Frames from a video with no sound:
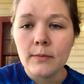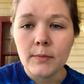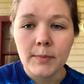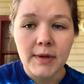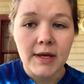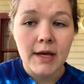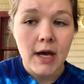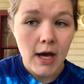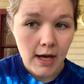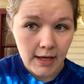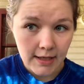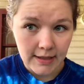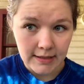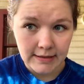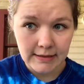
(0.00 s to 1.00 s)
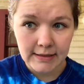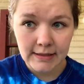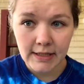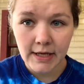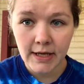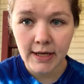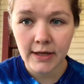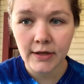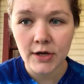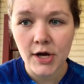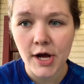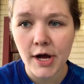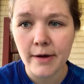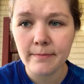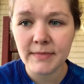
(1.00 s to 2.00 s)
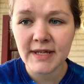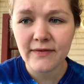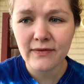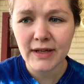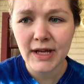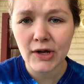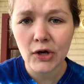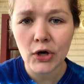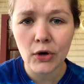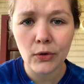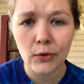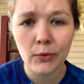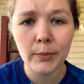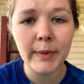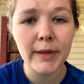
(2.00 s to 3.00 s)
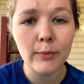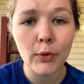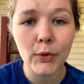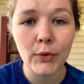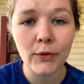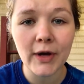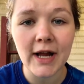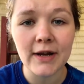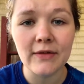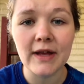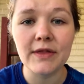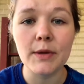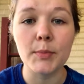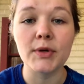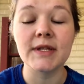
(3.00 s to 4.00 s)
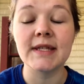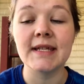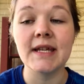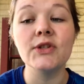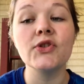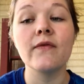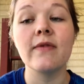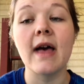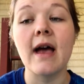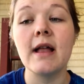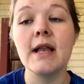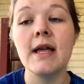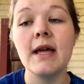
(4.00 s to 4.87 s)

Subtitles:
because Tiffany & Co., people kind of like the prestige of that.